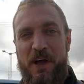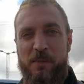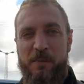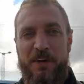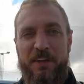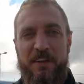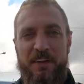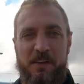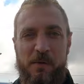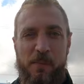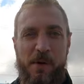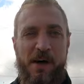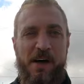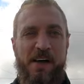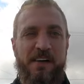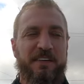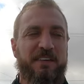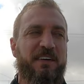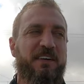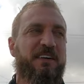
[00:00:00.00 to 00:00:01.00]
you're coming into La
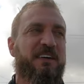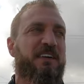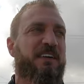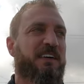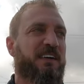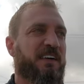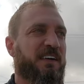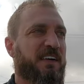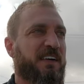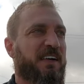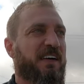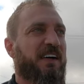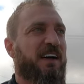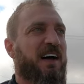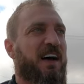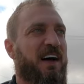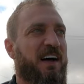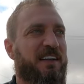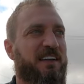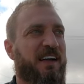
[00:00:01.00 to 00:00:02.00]
Paz,
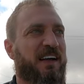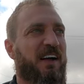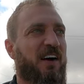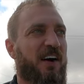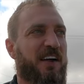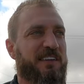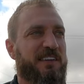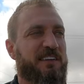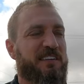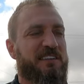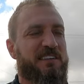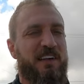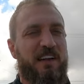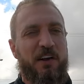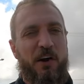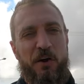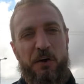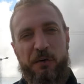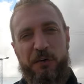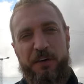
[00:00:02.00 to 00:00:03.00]
like Austin said
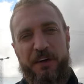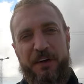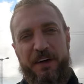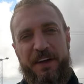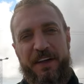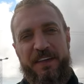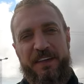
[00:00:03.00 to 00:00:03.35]
earlier,